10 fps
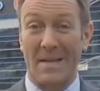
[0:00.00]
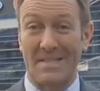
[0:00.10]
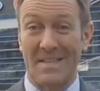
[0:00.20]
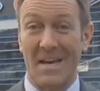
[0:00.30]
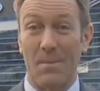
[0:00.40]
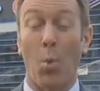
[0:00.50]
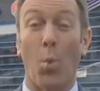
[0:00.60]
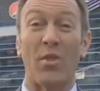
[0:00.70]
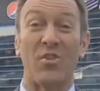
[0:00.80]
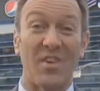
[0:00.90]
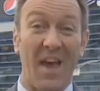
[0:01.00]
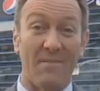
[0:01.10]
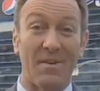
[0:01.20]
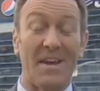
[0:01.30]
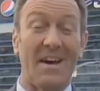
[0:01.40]
past them with
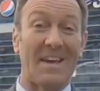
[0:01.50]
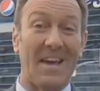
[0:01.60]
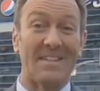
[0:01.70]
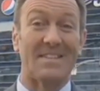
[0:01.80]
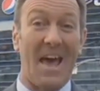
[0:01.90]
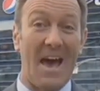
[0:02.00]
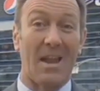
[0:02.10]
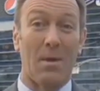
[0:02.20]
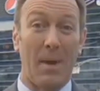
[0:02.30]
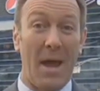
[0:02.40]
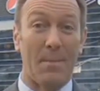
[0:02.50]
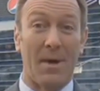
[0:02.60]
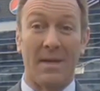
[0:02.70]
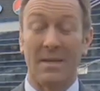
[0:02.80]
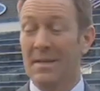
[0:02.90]
seven against
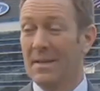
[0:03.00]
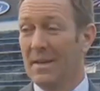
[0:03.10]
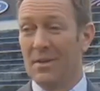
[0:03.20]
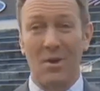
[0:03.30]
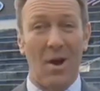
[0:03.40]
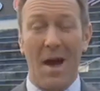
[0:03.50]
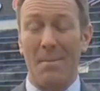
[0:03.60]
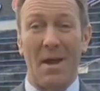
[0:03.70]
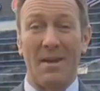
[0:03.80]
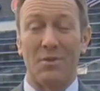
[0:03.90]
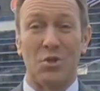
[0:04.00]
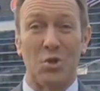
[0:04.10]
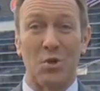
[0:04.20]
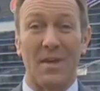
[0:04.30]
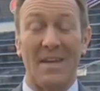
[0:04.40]
Alabama. And, you know, I'm not even
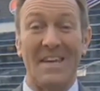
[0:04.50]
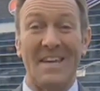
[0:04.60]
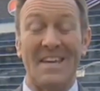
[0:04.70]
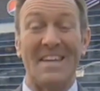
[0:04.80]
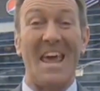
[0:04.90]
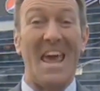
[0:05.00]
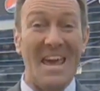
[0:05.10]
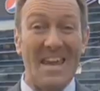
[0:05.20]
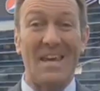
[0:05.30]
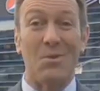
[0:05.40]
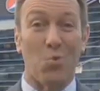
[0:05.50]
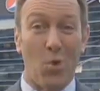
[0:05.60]
sure that he hit any